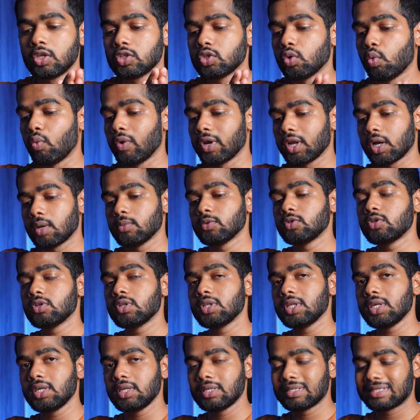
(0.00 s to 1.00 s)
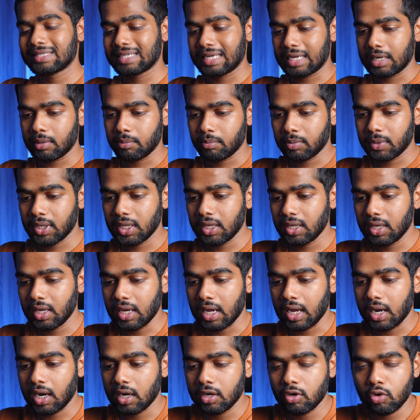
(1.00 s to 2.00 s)
So when it comes to the scripting
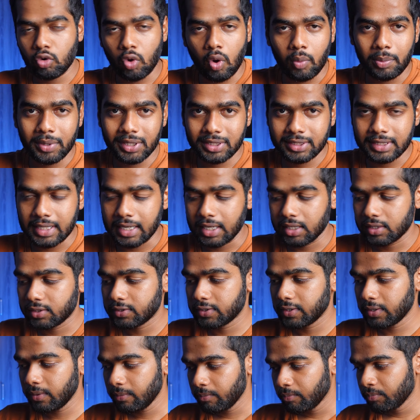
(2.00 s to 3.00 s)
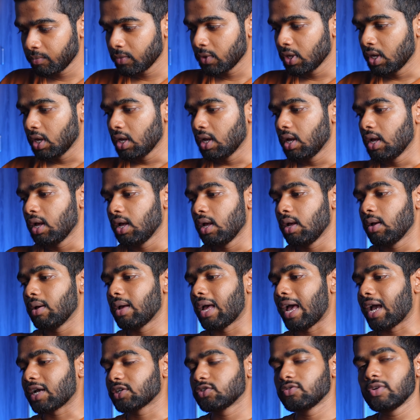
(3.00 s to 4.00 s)
and topic selection,
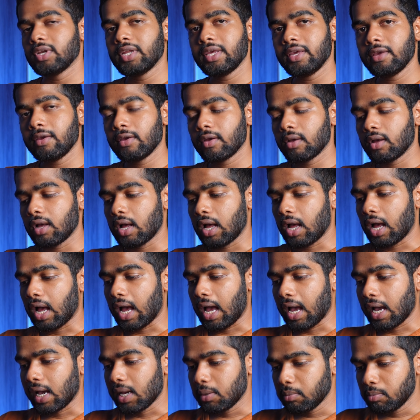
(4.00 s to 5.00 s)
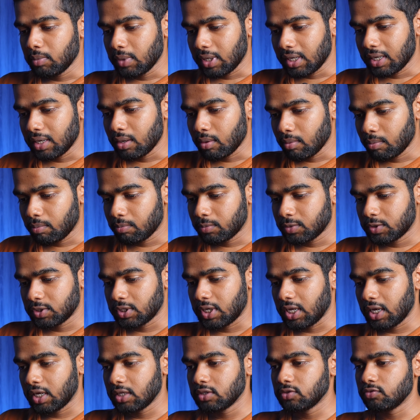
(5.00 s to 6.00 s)
actually I'm in a
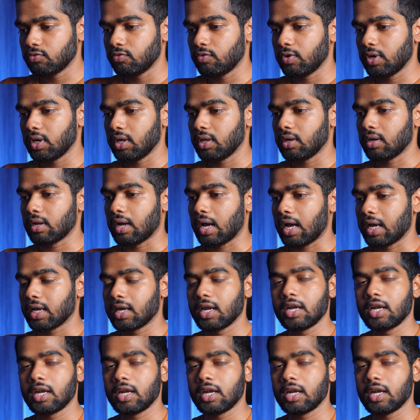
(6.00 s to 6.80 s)
stage where I